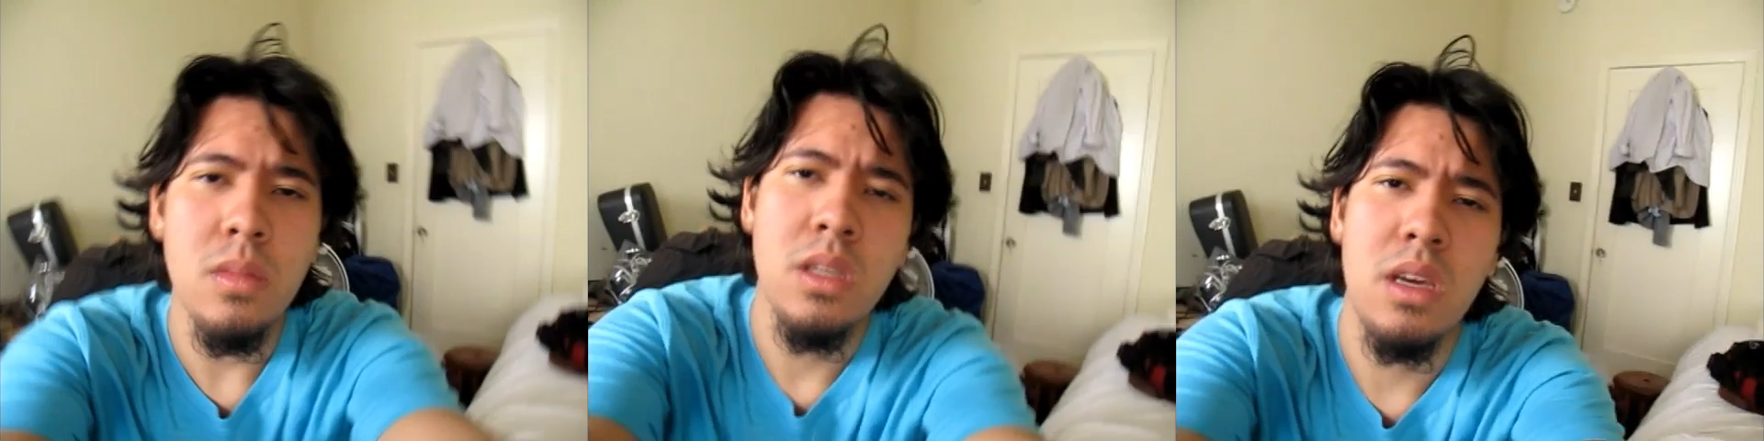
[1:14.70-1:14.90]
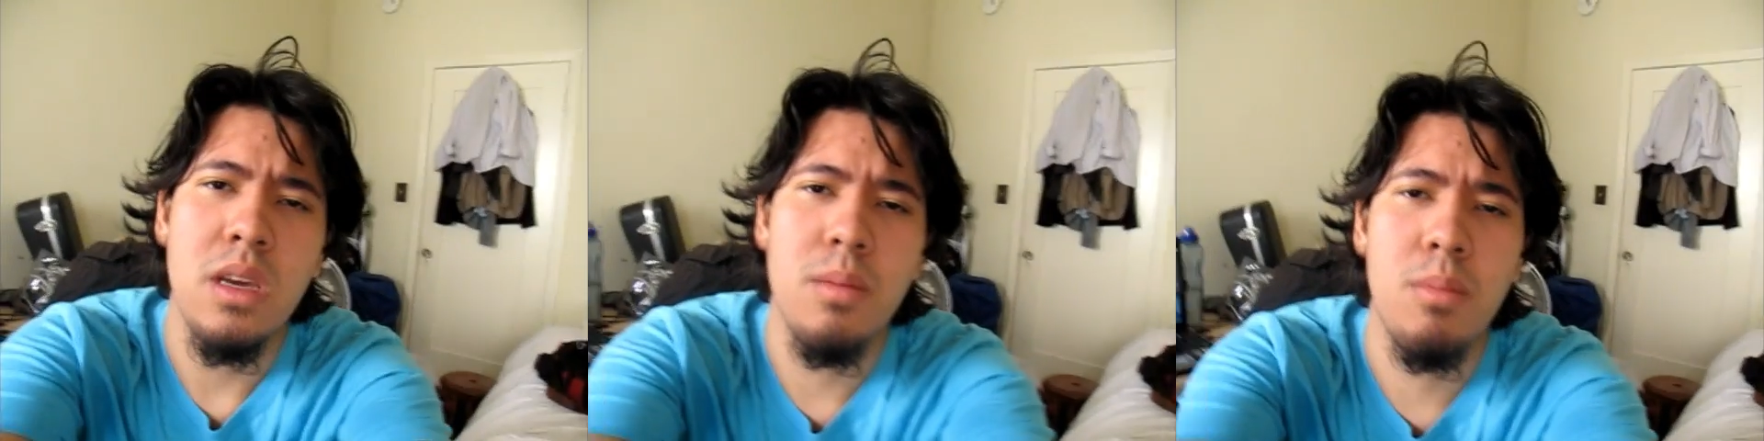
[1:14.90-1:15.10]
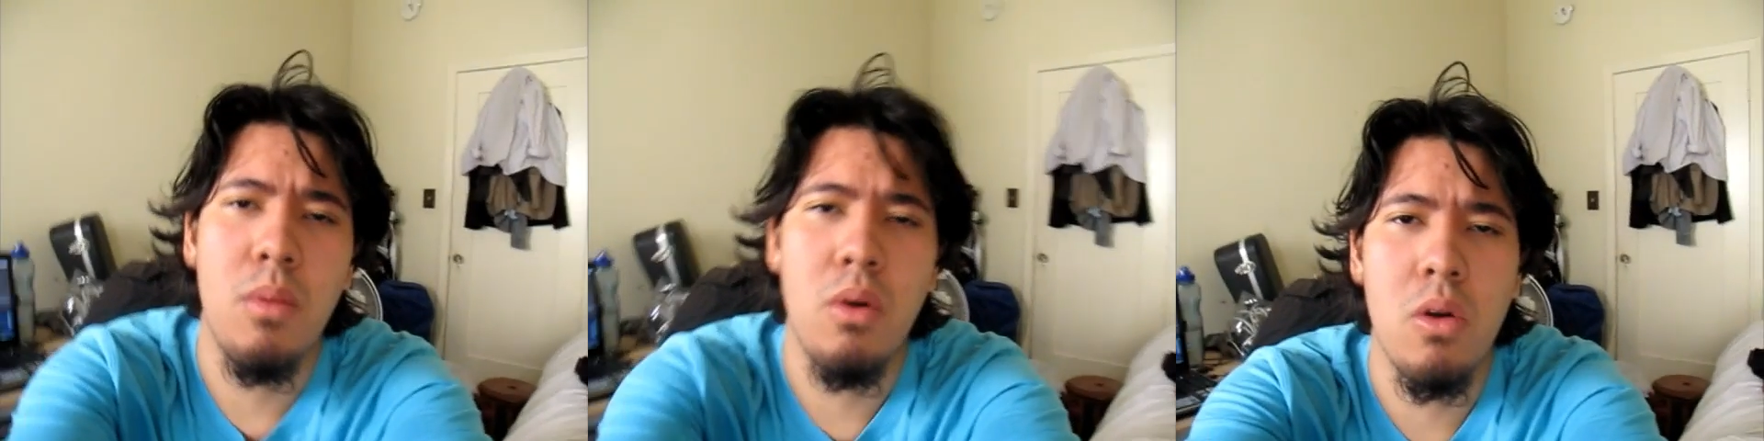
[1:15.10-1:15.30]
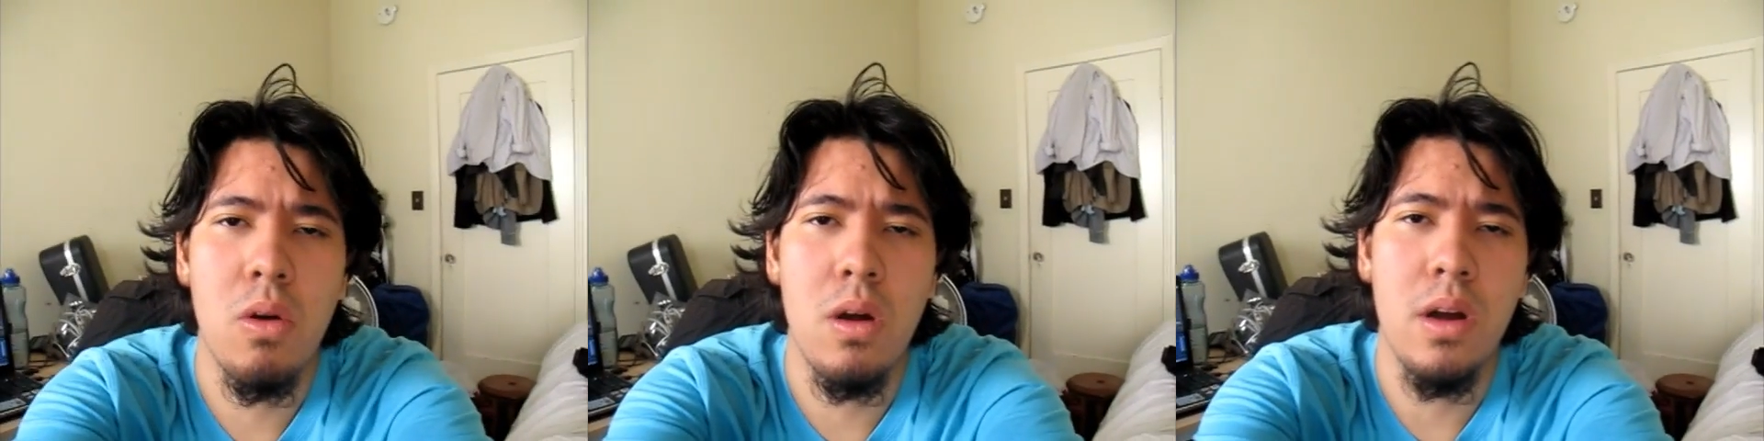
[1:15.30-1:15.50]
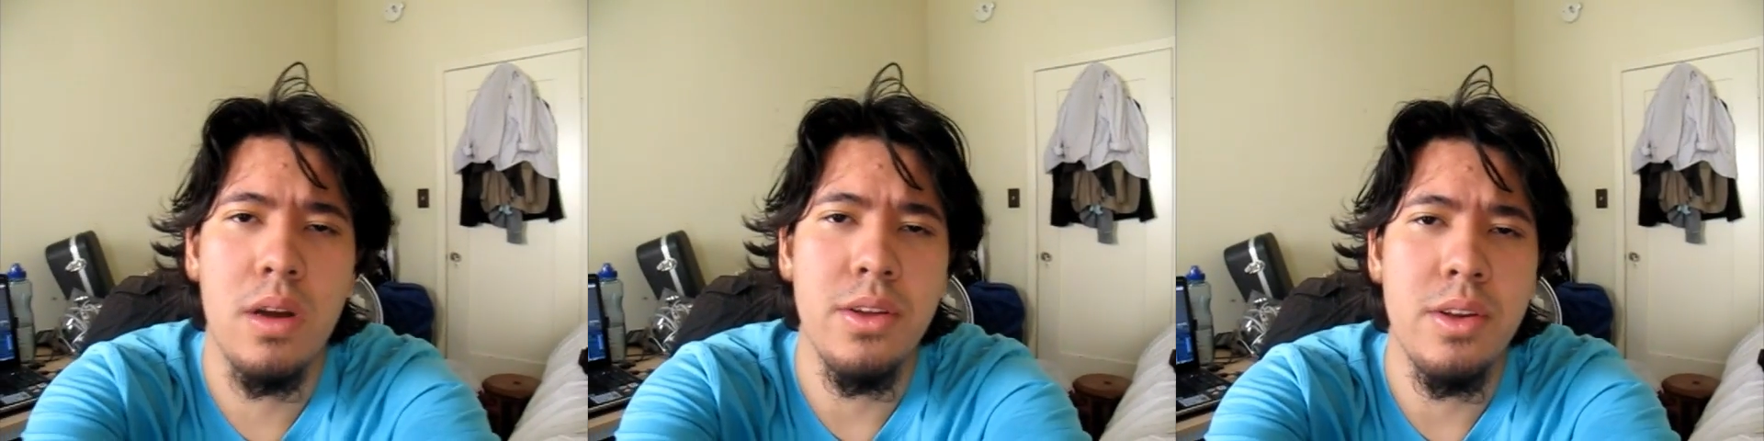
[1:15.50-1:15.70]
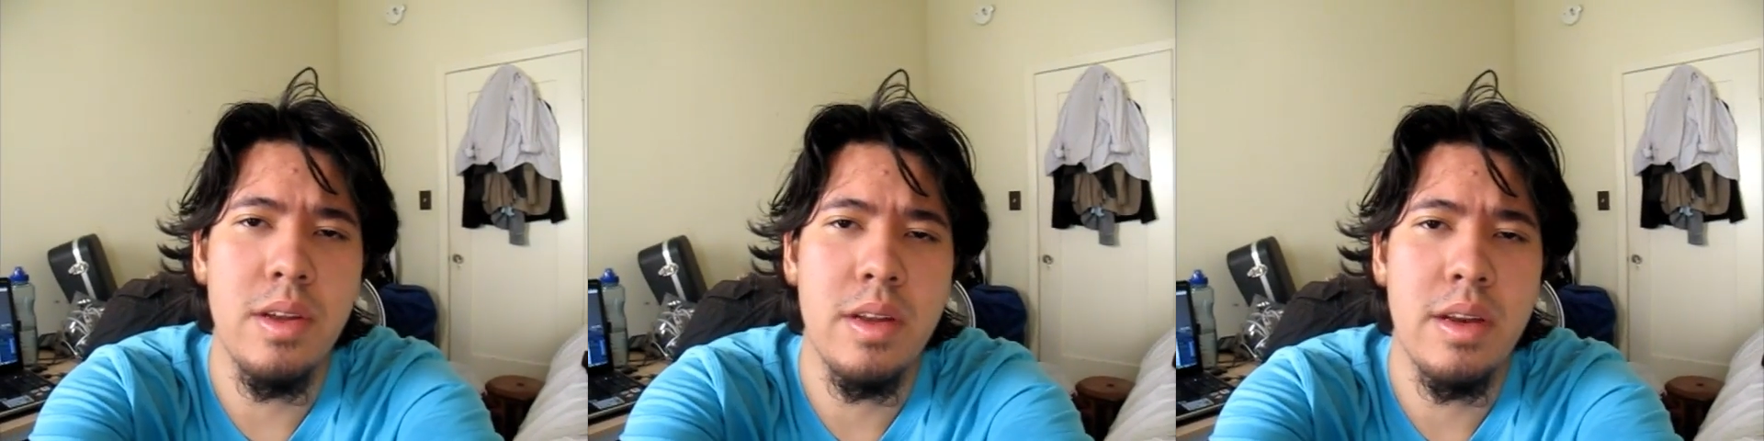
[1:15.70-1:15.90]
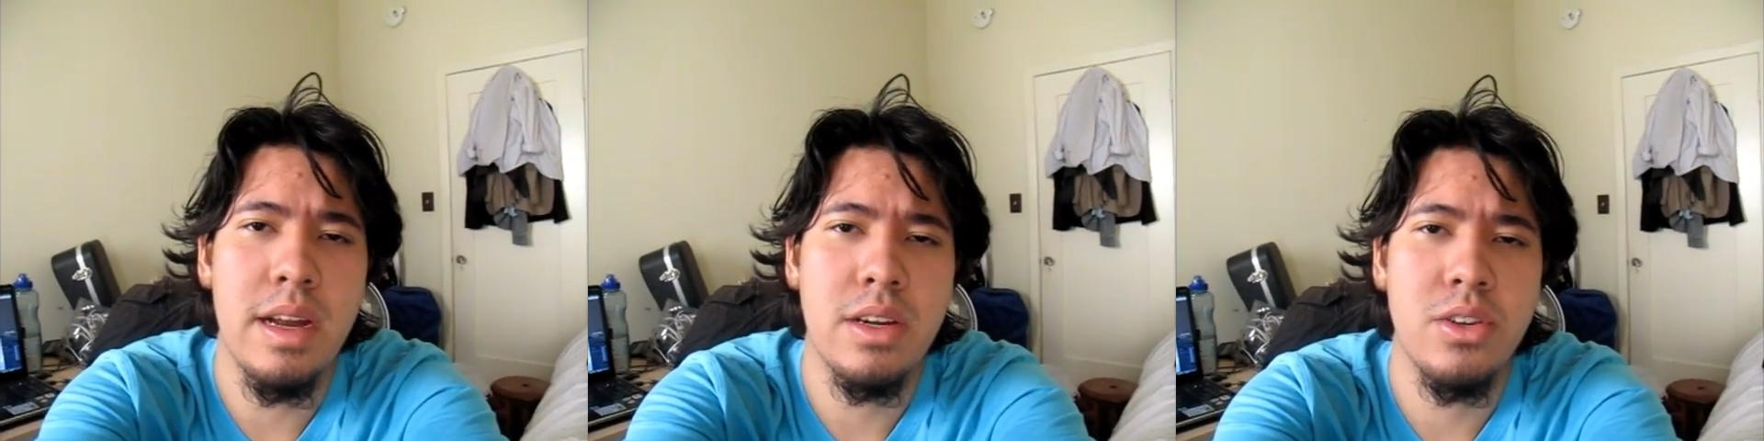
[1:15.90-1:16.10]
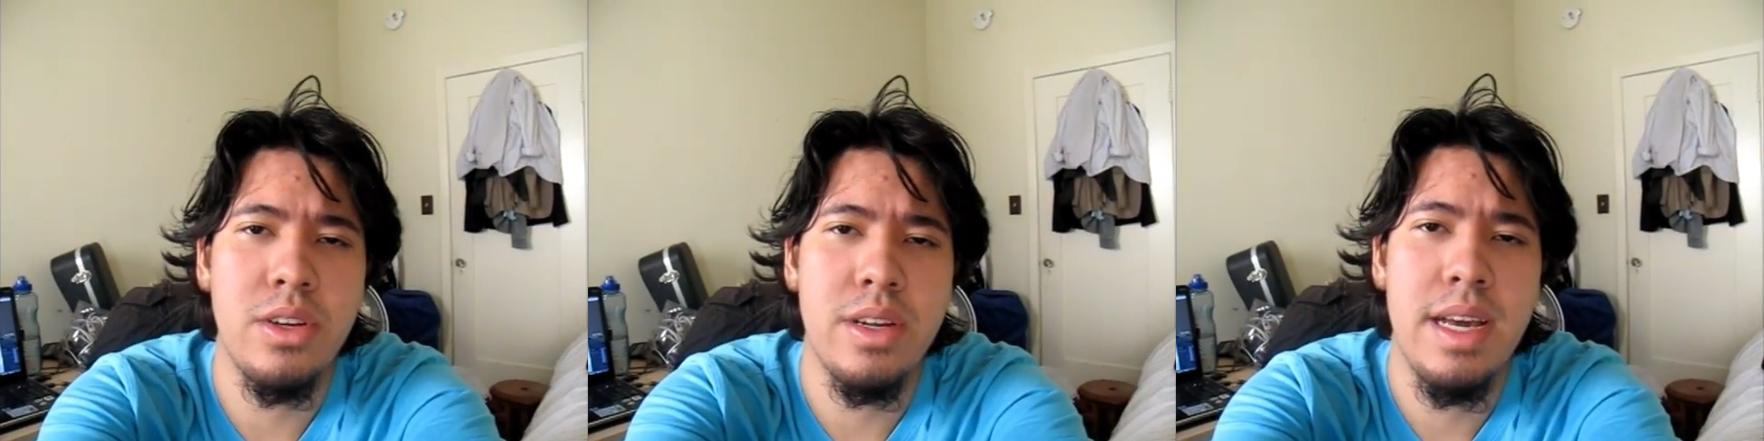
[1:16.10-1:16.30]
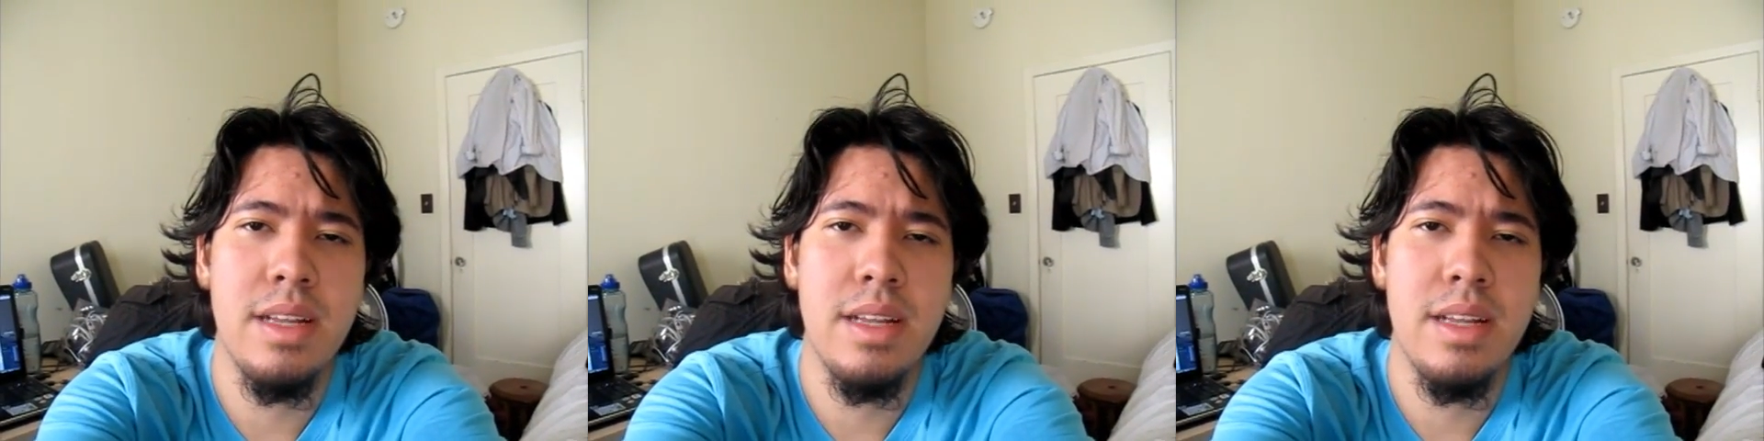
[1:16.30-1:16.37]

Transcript: Hey moron, you didn't actually